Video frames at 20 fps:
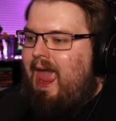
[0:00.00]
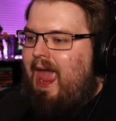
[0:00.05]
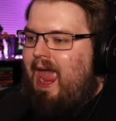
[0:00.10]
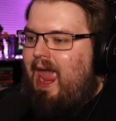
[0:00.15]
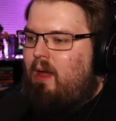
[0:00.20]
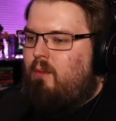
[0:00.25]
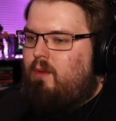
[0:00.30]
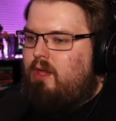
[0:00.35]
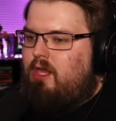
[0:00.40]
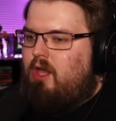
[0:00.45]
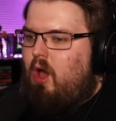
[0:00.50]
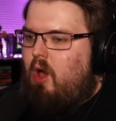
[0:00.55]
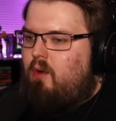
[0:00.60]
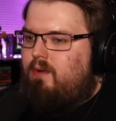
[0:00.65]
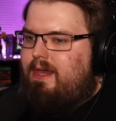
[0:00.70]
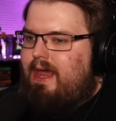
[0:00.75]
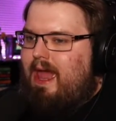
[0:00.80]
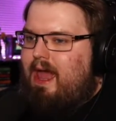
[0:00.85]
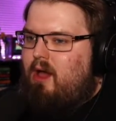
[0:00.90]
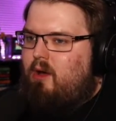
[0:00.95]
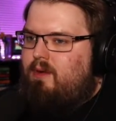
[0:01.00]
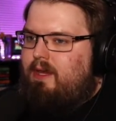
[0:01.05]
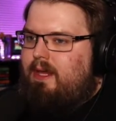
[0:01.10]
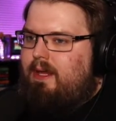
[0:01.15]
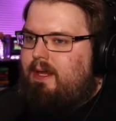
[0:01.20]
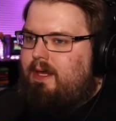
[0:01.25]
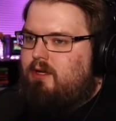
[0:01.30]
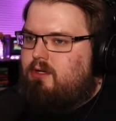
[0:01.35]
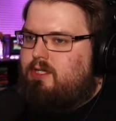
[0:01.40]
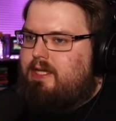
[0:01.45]
and we go down
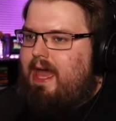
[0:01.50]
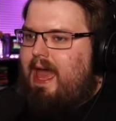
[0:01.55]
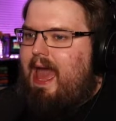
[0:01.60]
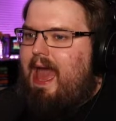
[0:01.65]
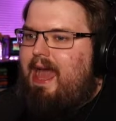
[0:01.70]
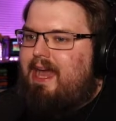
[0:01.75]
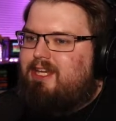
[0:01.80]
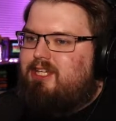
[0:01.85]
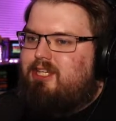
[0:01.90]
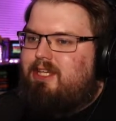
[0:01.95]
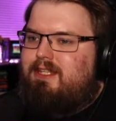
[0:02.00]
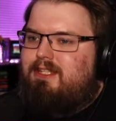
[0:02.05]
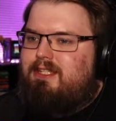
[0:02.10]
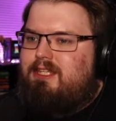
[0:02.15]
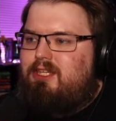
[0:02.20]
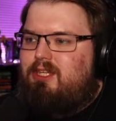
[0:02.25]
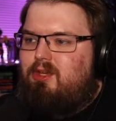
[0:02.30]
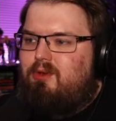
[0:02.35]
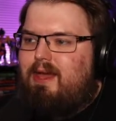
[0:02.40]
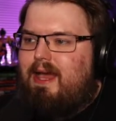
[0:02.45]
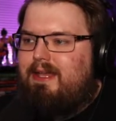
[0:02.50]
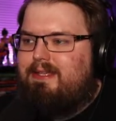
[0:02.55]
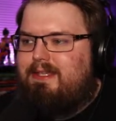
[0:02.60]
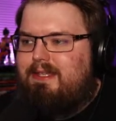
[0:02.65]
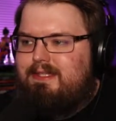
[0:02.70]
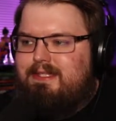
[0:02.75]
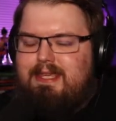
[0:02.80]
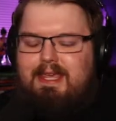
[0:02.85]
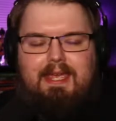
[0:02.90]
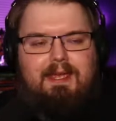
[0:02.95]
here to actions, you guys can
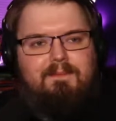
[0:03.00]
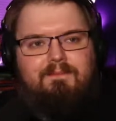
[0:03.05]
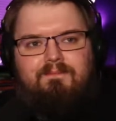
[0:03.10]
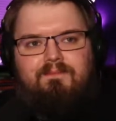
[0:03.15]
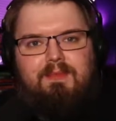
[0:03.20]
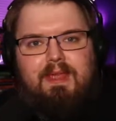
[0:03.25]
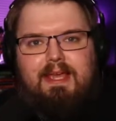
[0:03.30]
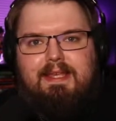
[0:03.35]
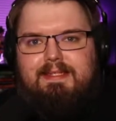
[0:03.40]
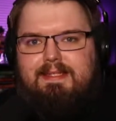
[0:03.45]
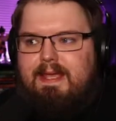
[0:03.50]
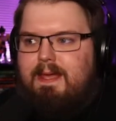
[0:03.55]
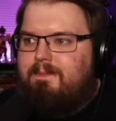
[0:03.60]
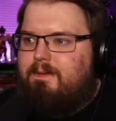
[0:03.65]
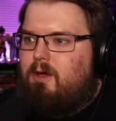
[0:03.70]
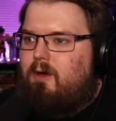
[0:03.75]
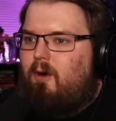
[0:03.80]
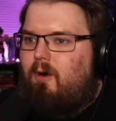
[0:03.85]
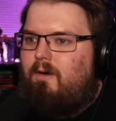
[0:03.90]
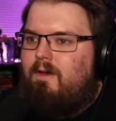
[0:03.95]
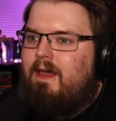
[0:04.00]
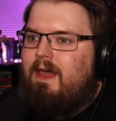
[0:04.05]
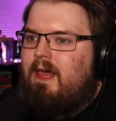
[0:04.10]
see it's typical.